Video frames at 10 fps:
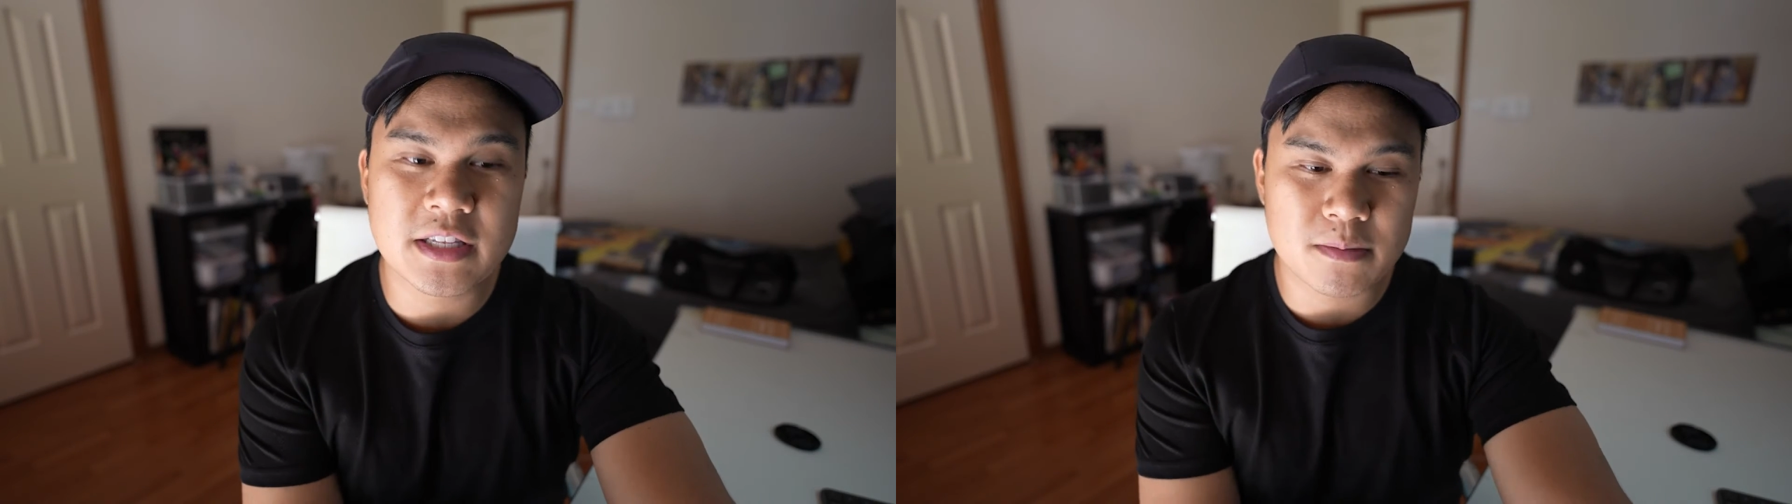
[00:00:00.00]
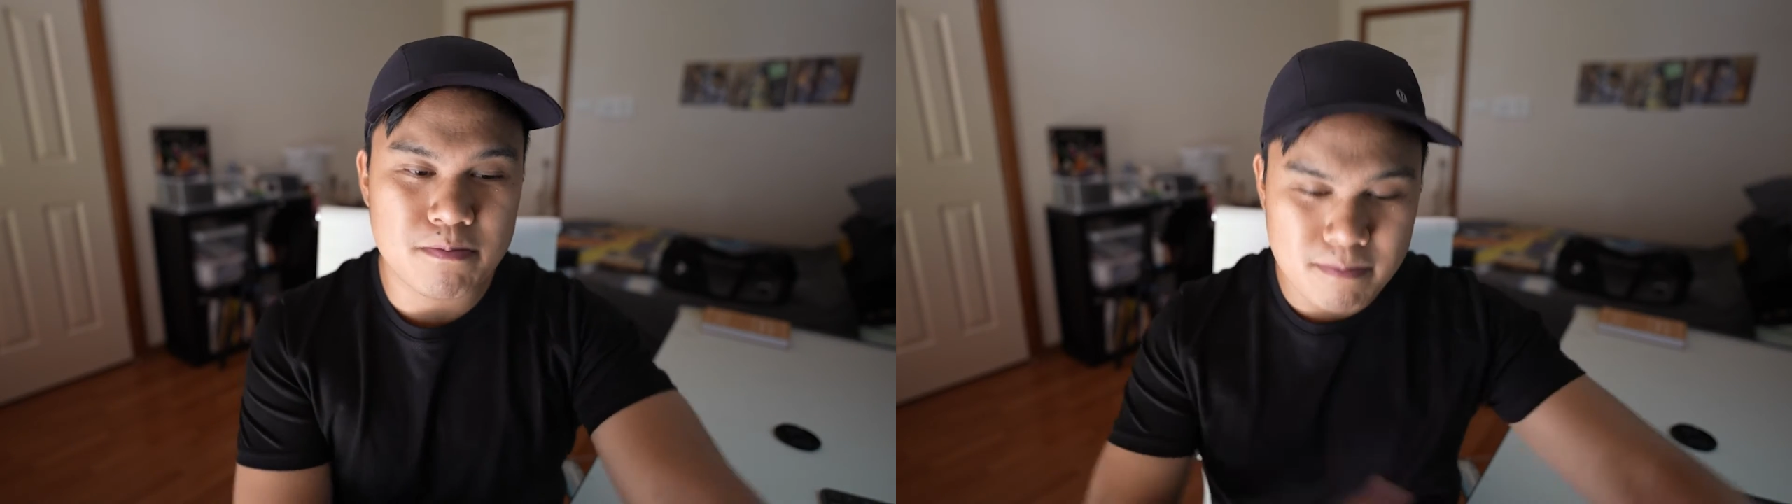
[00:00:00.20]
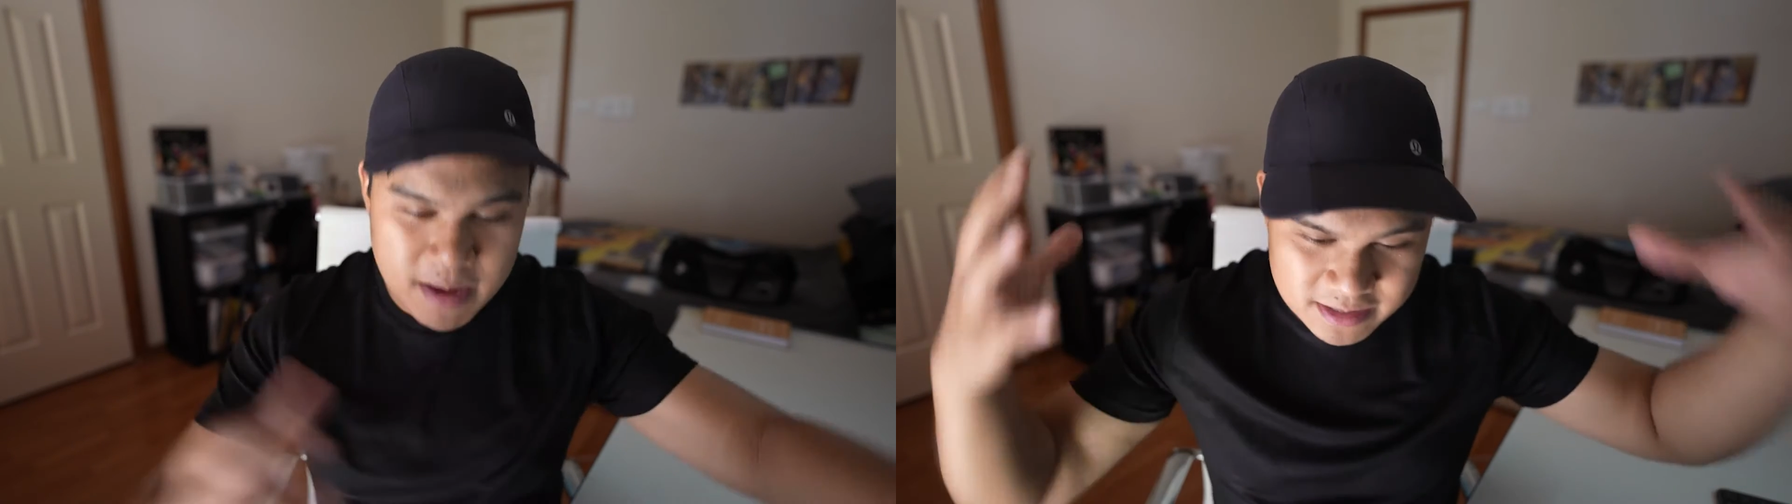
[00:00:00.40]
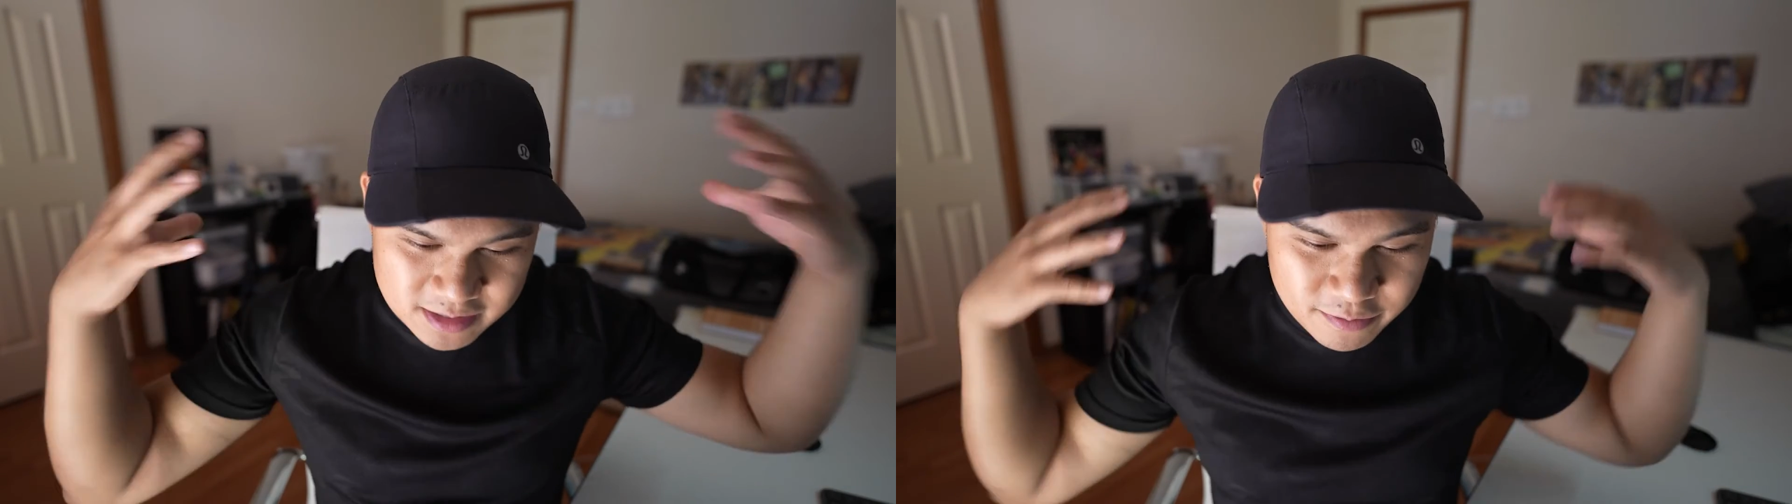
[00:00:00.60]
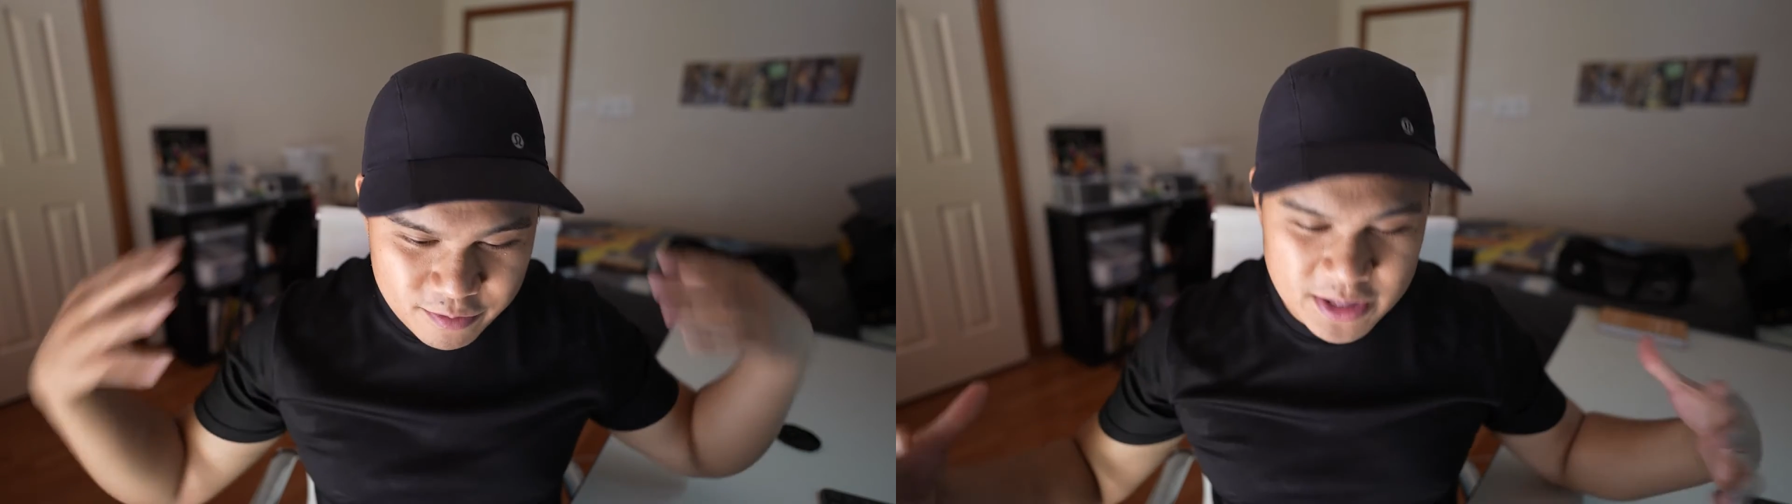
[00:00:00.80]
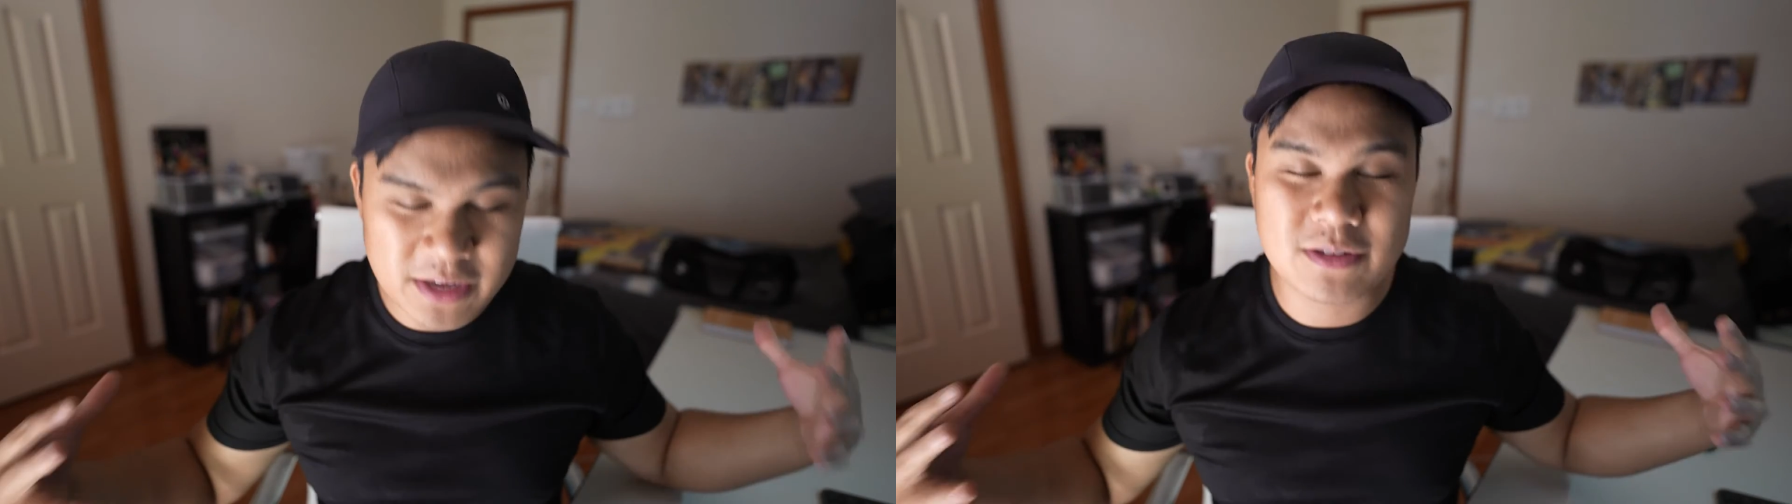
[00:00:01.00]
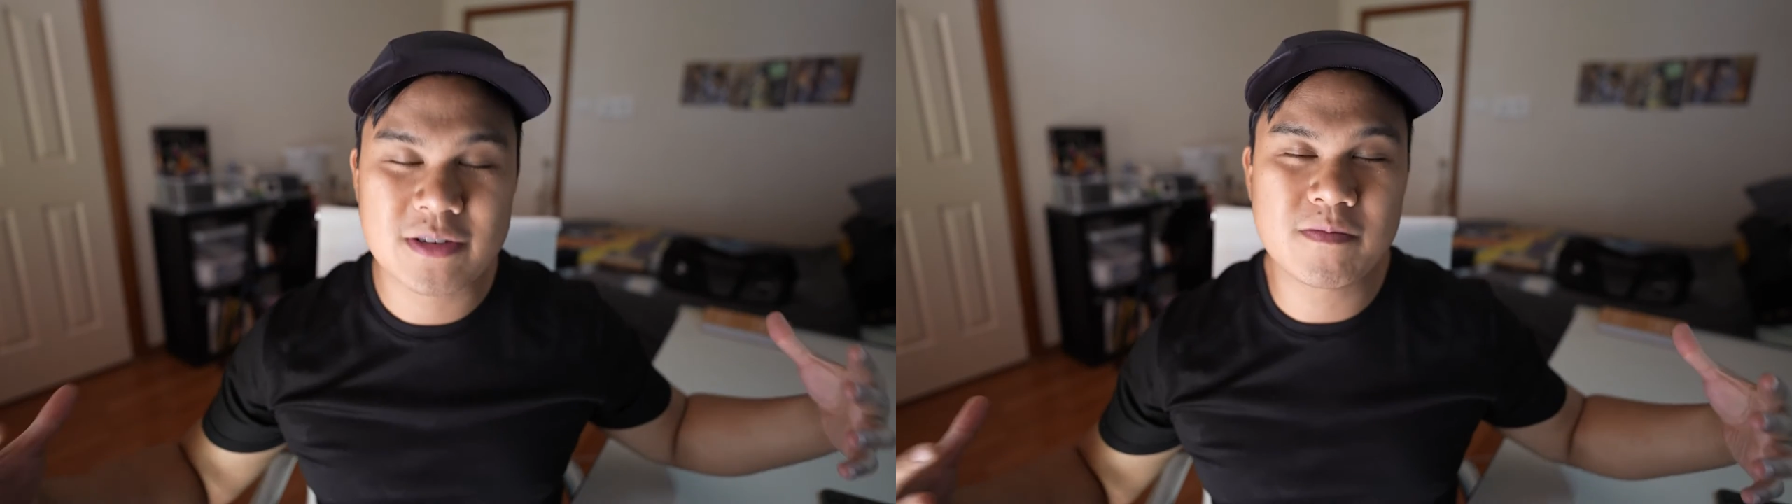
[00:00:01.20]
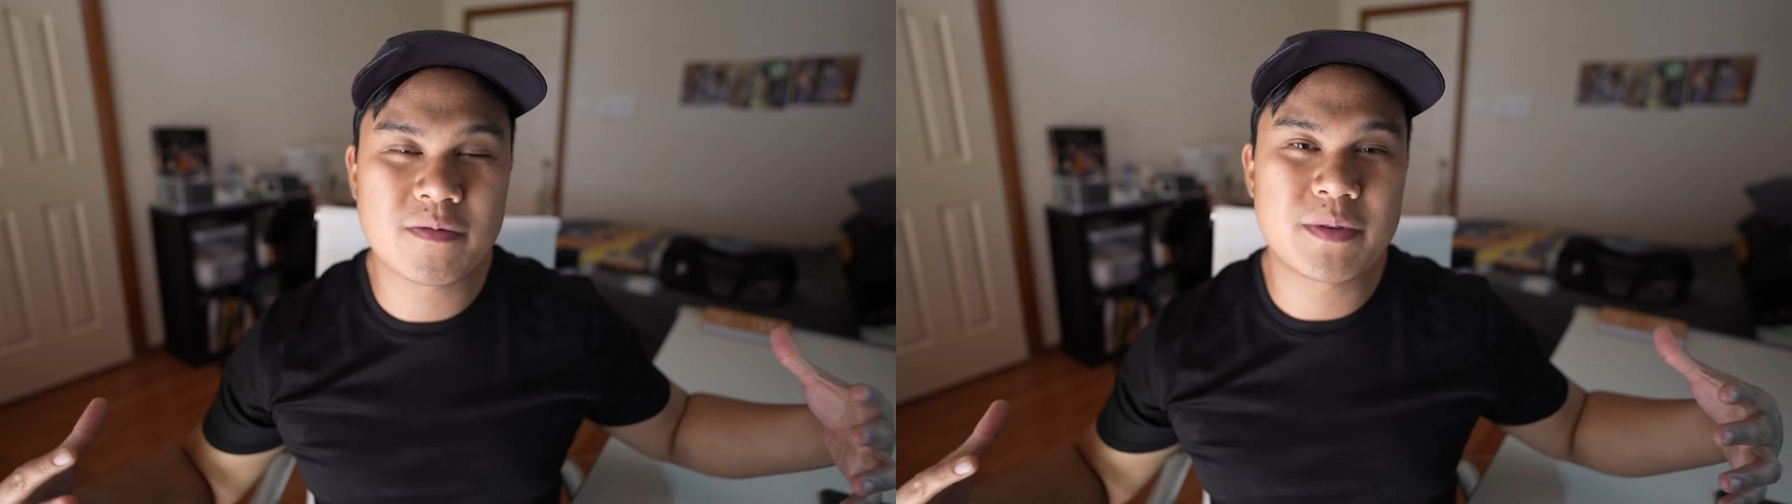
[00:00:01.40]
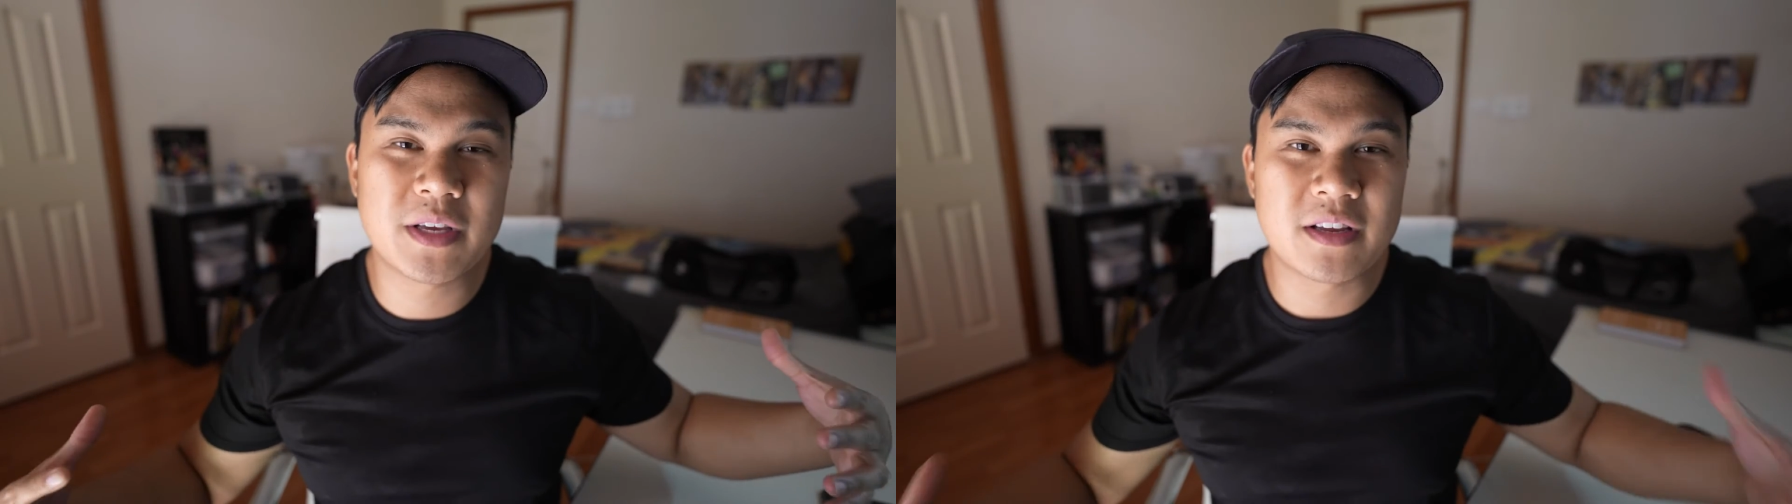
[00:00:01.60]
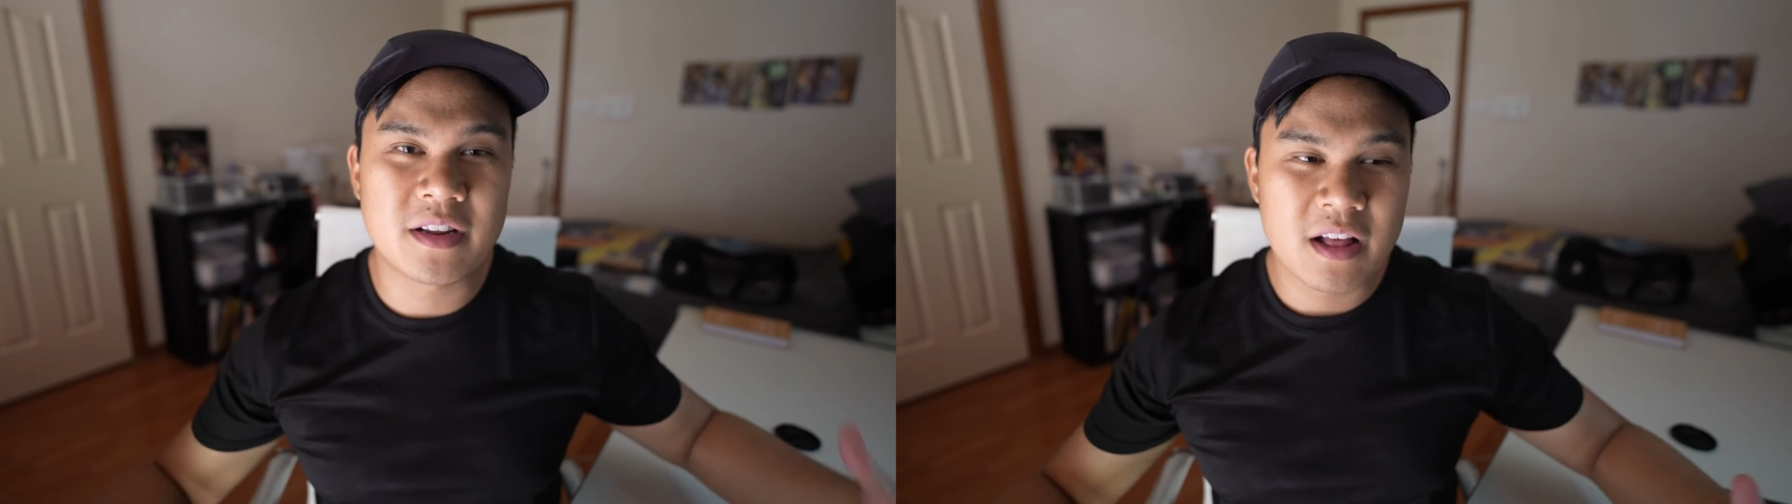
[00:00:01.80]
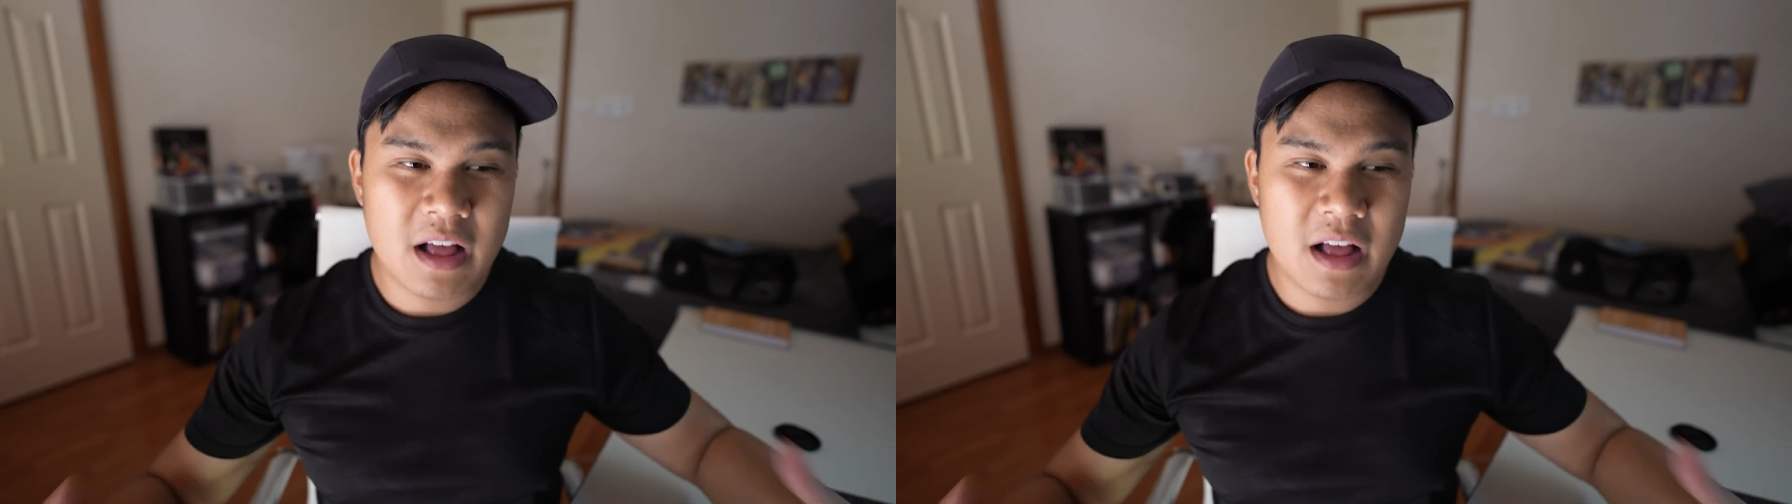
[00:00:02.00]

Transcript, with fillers: this massive thing on top of me,